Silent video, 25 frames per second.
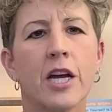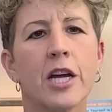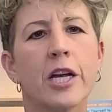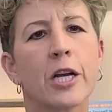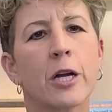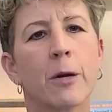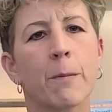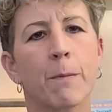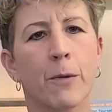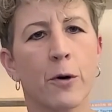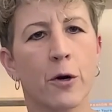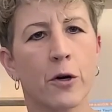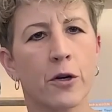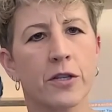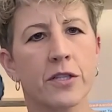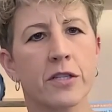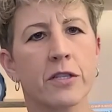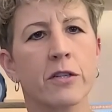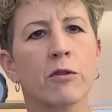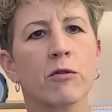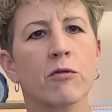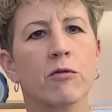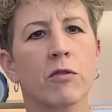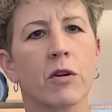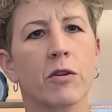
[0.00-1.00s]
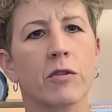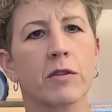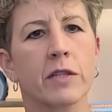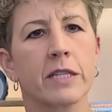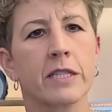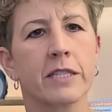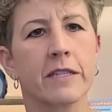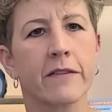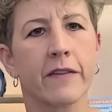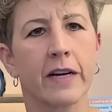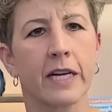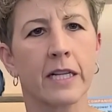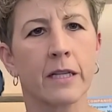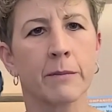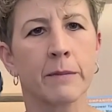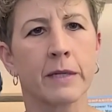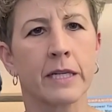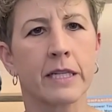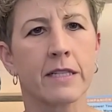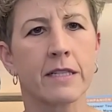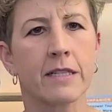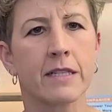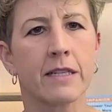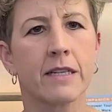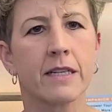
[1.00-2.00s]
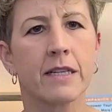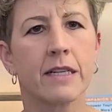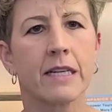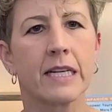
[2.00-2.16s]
your personal growth and development,